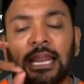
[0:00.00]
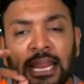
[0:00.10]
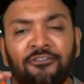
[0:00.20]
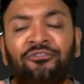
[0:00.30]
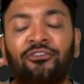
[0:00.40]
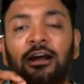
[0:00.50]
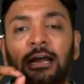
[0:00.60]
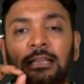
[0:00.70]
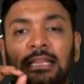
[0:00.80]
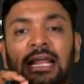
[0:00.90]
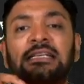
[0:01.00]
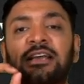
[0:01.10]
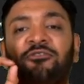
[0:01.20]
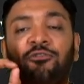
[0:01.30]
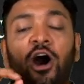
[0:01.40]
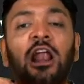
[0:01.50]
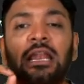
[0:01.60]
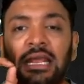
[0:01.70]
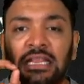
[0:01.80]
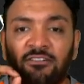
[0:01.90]
If there is a fall
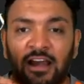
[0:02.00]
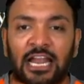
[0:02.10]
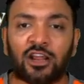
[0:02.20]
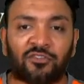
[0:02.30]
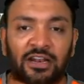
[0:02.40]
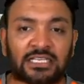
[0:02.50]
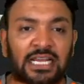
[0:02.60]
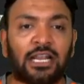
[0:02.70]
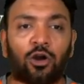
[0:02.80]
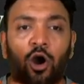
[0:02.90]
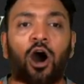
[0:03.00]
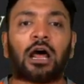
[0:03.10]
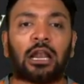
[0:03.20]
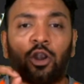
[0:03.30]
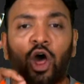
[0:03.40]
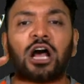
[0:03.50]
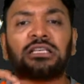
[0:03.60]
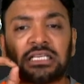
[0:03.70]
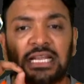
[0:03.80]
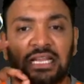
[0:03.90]
in the value of an asset or a
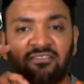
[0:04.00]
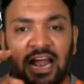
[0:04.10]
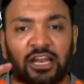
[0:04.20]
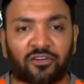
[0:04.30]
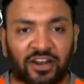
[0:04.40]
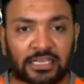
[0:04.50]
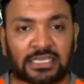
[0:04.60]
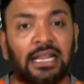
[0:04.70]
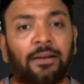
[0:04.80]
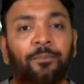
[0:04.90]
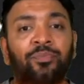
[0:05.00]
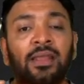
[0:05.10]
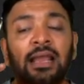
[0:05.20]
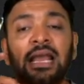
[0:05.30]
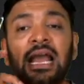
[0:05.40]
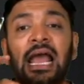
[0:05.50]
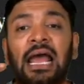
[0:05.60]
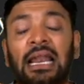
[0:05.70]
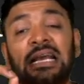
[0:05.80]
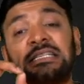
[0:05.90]
loss in the value of an asset
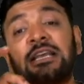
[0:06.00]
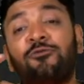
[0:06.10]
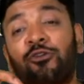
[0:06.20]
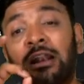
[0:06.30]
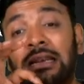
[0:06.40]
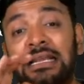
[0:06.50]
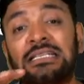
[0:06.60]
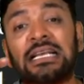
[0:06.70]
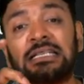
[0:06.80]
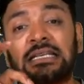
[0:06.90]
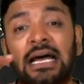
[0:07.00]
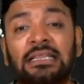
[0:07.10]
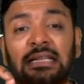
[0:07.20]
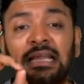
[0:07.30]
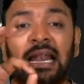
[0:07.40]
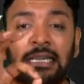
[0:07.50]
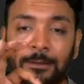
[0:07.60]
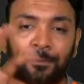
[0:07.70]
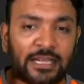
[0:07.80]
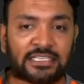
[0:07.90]
arising for reasons other than
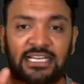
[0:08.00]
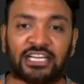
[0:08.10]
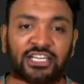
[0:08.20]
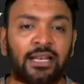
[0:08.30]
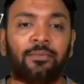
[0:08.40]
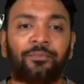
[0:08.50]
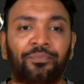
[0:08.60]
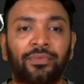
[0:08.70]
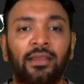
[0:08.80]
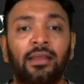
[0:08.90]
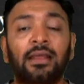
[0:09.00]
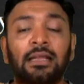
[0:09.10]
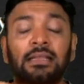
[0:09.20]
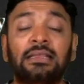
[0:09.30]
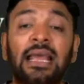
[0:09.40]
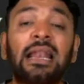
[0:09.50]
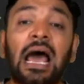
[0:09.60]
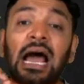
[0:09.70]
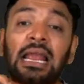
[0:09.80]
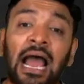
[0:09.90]
depreciation, then
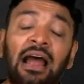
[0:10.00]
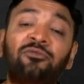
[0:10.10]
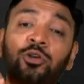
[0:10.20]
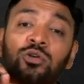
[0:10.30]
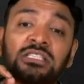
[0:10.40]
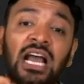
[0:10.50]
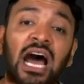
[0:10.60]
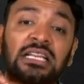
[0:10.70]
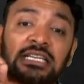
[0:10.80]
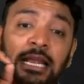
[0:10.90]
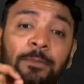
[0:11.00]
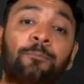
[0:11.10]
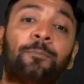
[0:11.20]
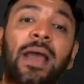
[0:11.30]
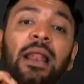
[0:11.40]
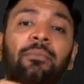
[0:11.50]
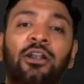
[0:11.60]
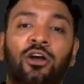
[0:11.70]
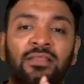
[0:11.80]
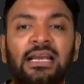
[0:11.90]
I have to charge
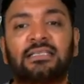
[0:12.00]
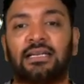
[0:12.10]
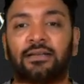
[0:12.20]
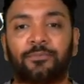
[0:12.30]
impairment on the asset.